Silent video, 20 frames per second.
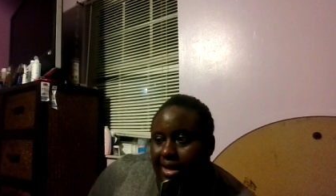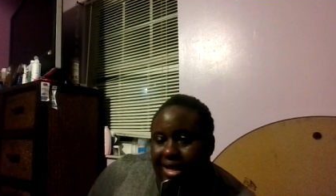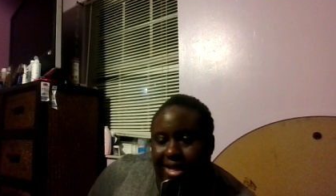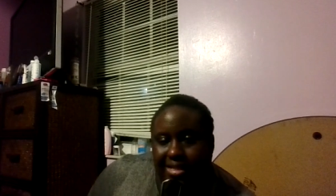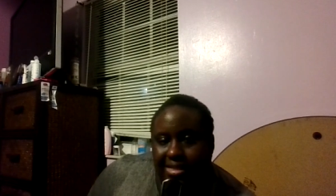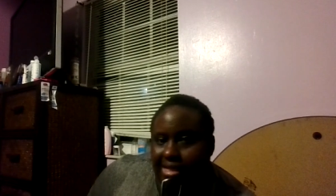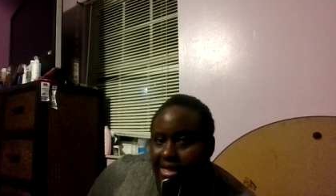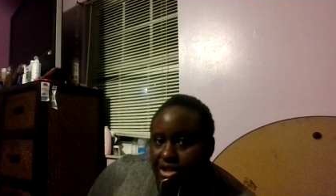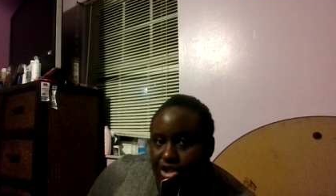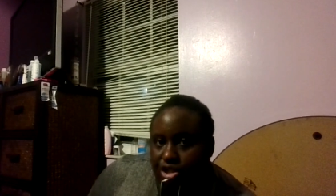
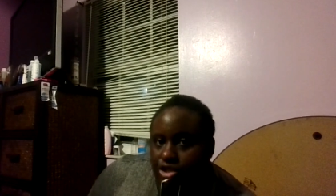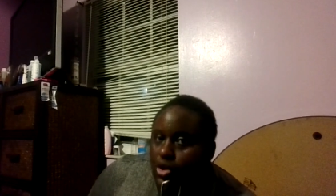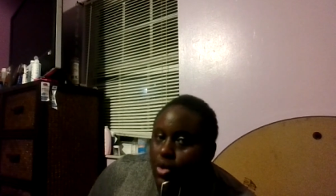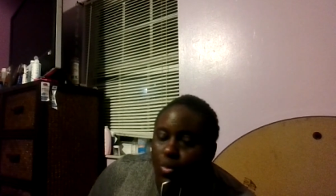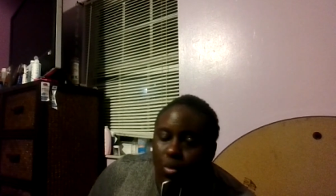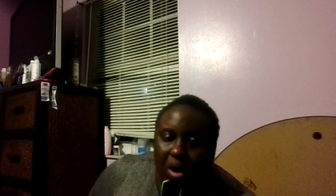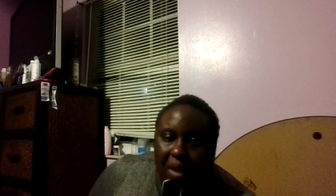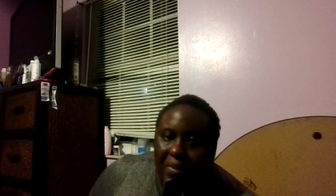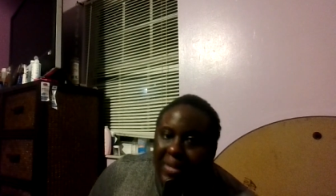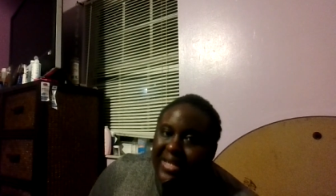It's that she don't
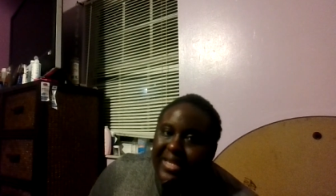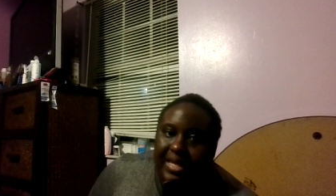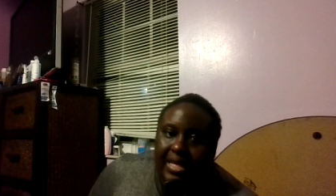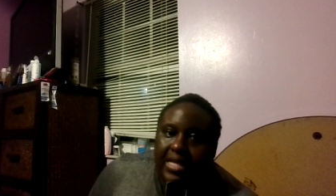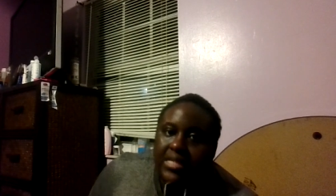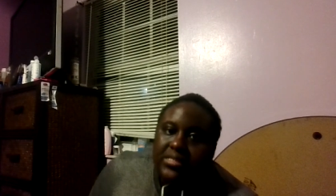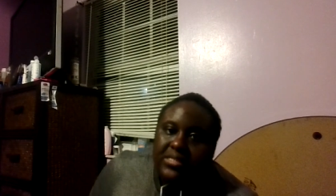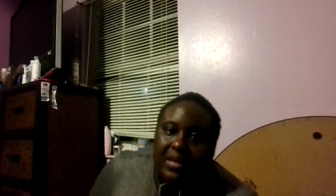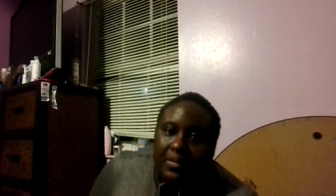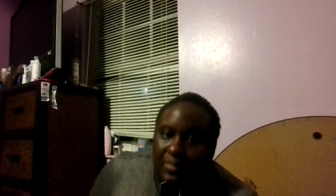want me to
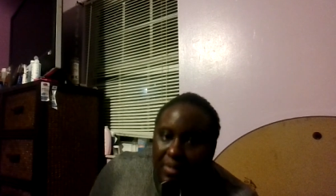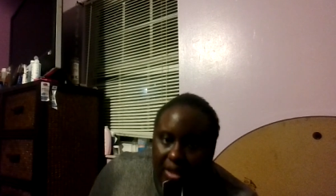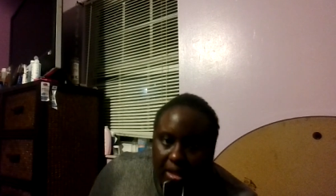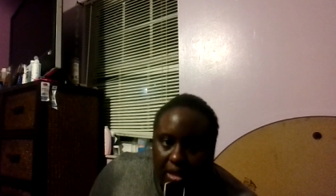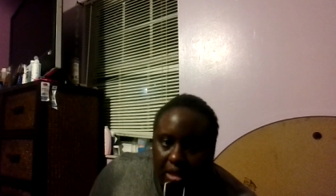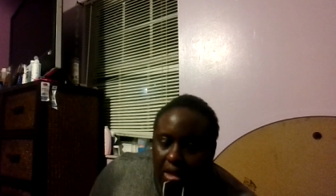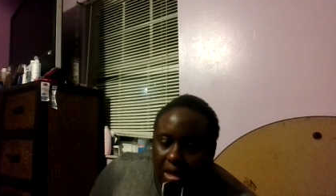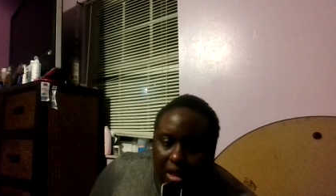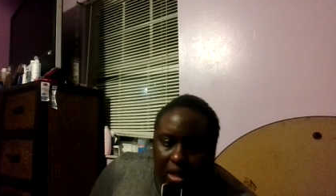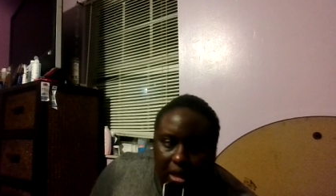eat something
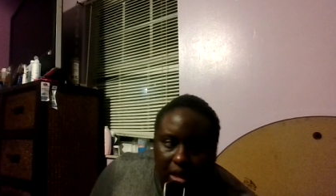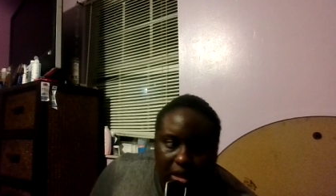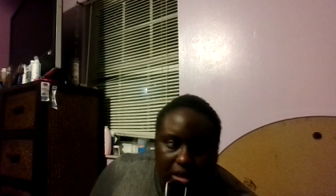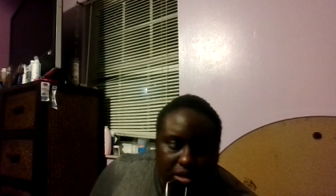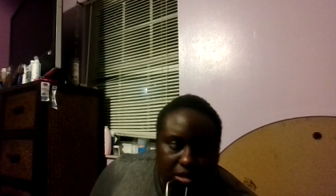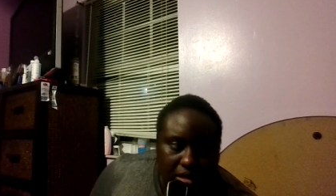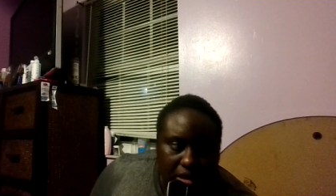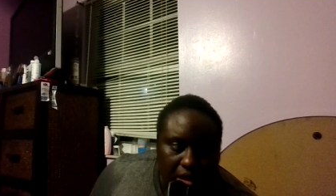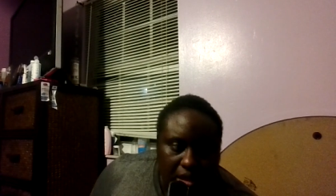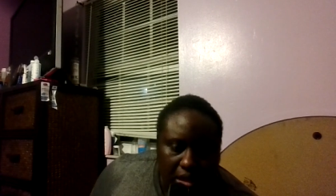
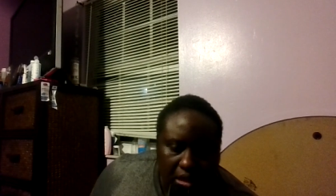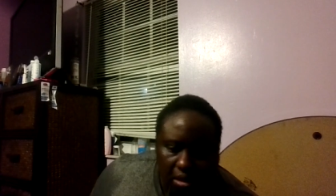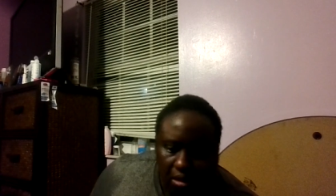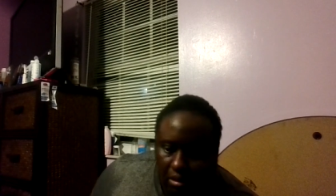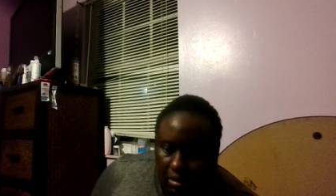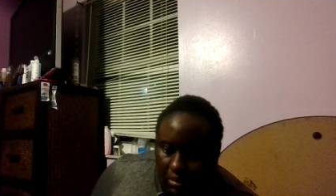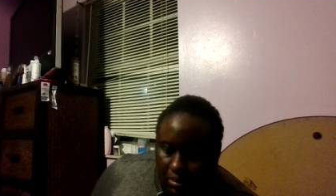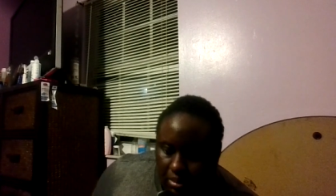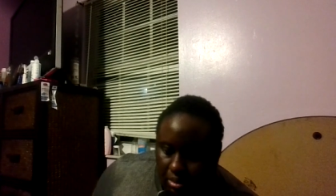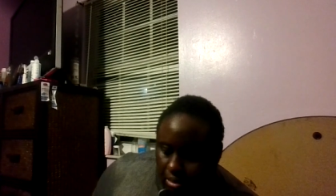because
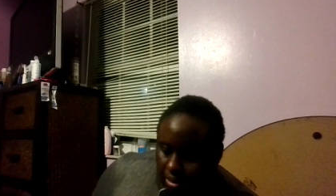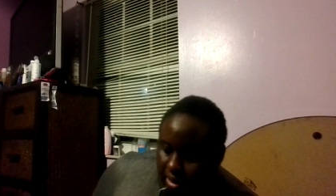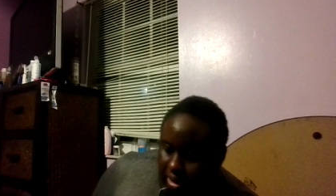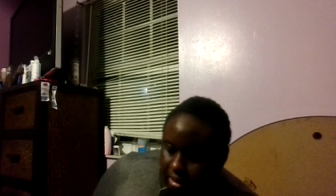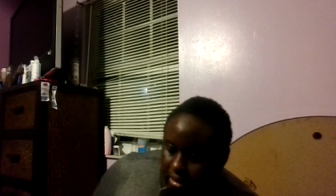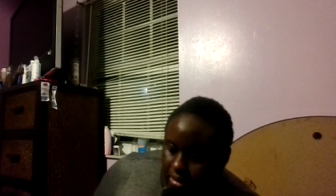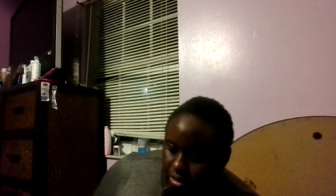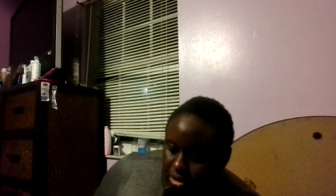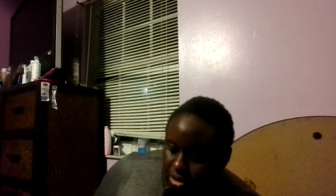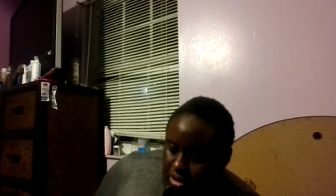
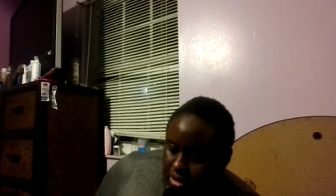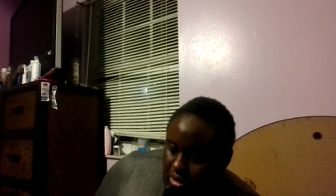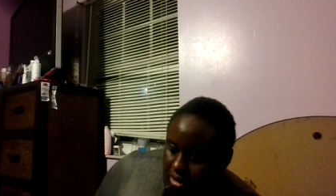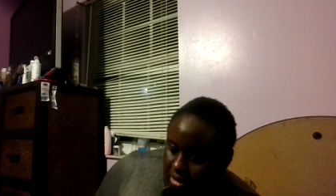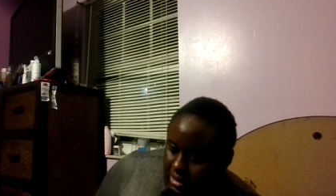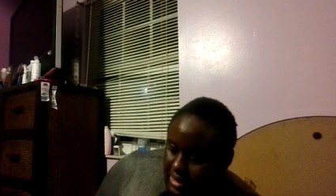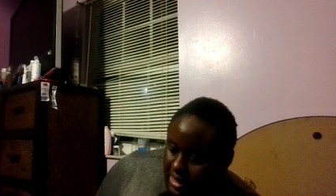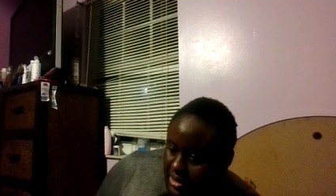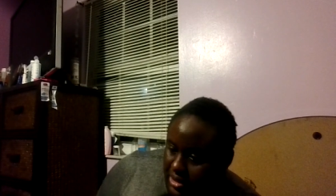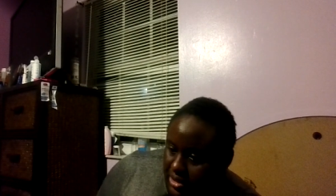bread. She
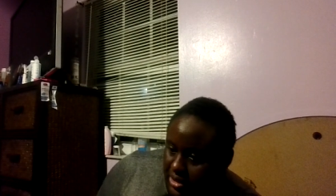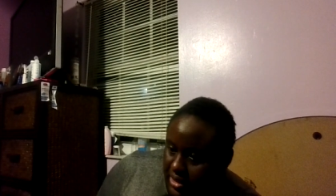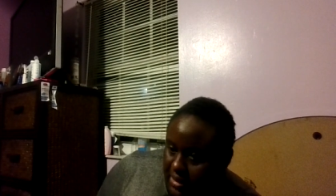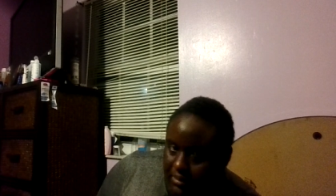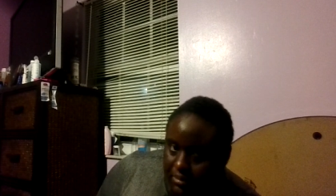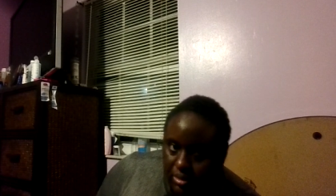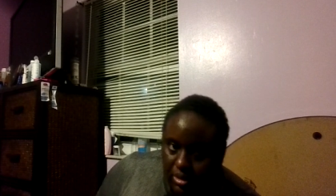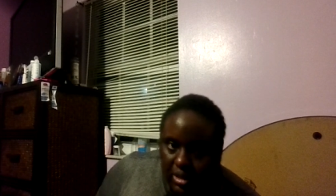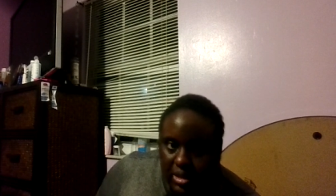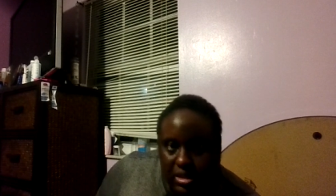is that she's
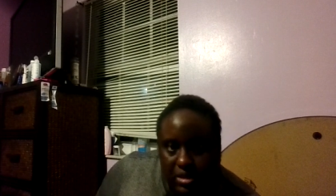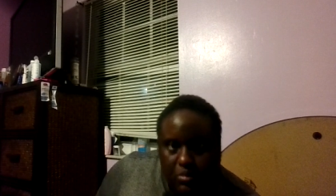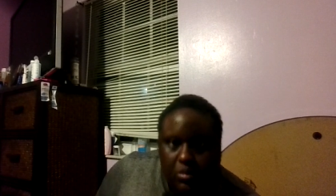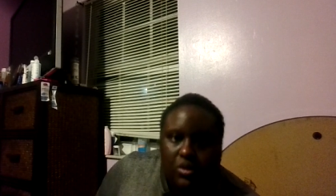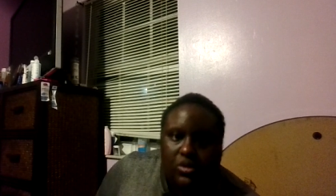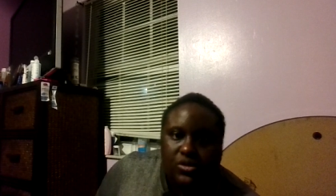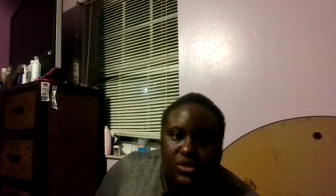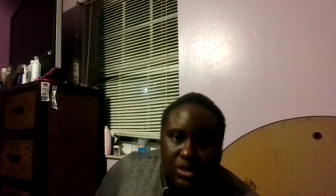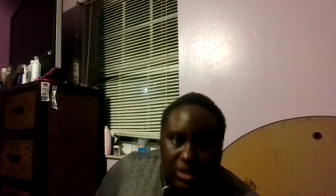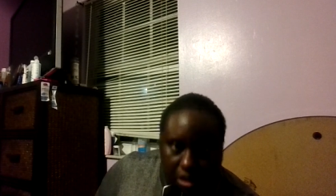saying bread is
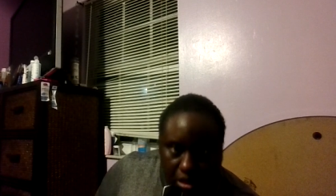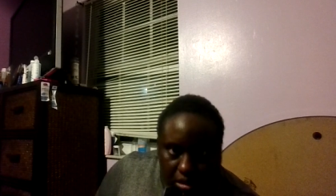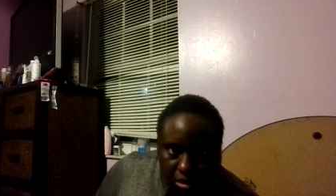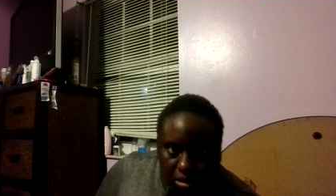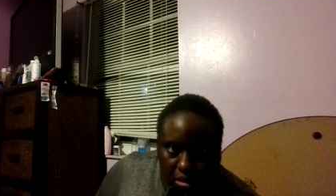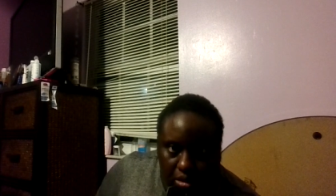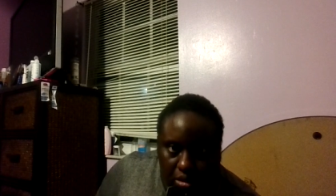bullshit.